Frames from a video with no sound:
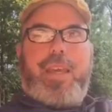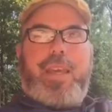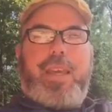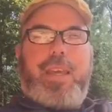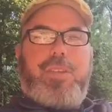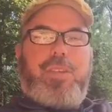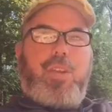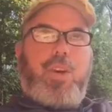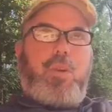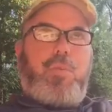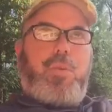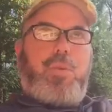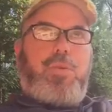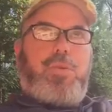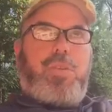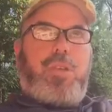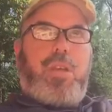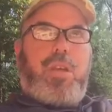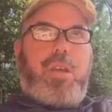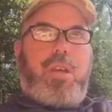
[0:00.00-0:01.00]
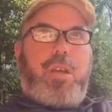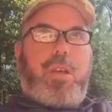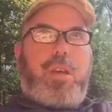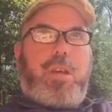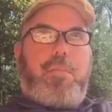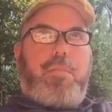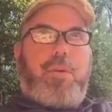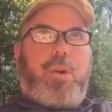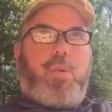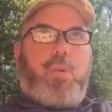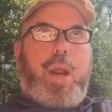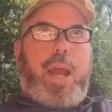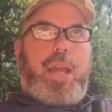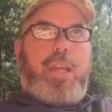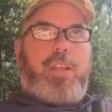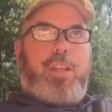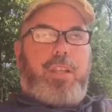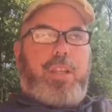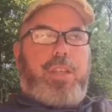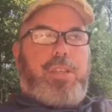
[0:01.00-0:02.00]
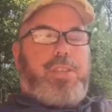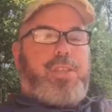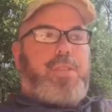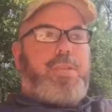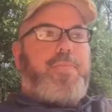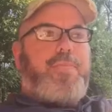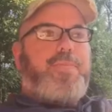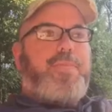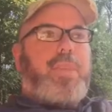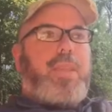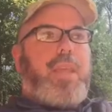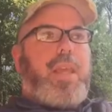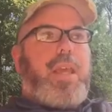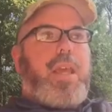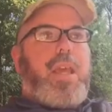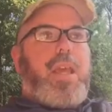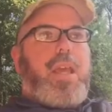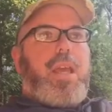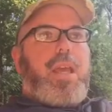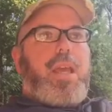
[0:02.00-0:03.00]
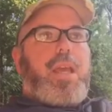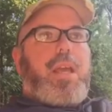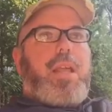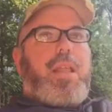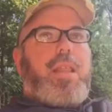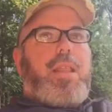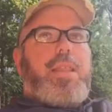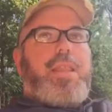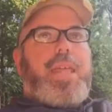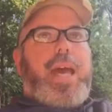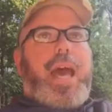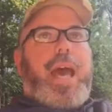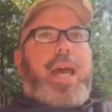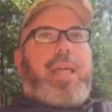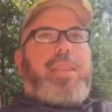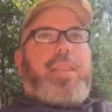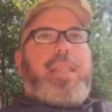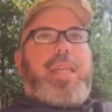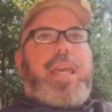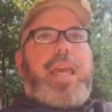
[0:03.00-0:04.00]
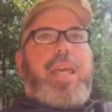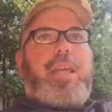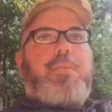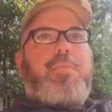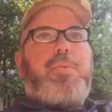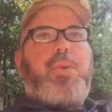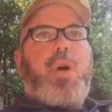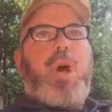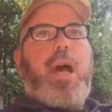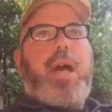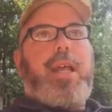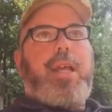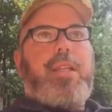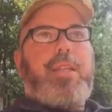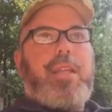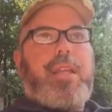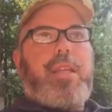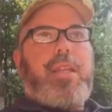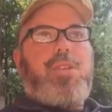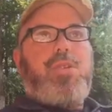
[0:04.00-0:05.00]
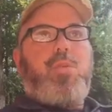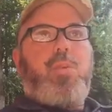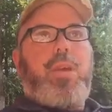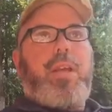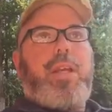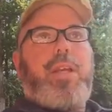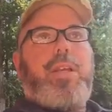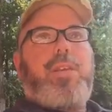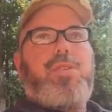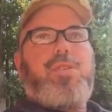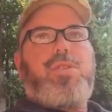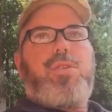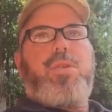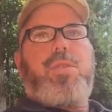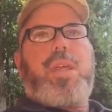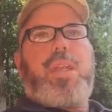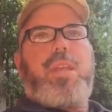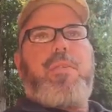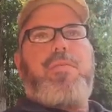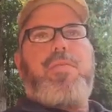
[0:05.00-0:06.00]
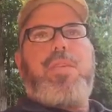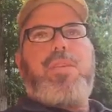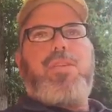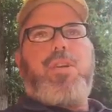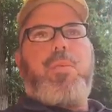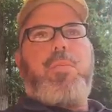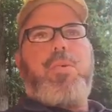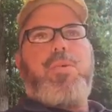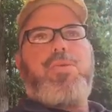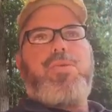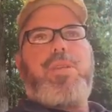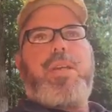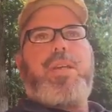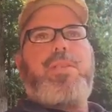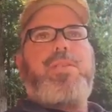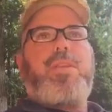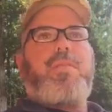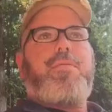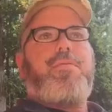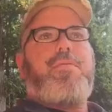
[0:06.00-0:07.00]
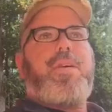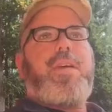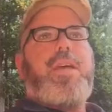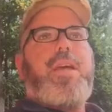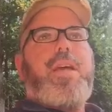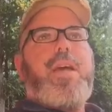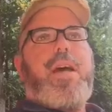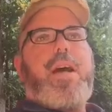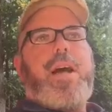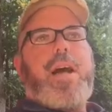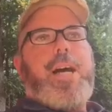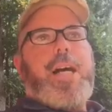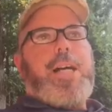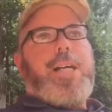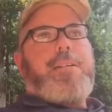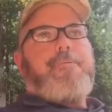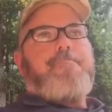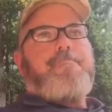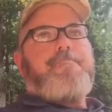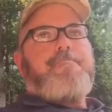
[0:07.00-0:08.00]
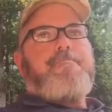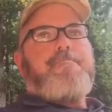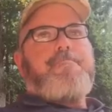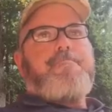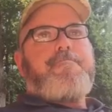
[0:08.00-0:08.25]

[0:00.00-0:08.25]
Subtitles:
It's almost miraculous that the end product is what it is. So that if it's almost as if um,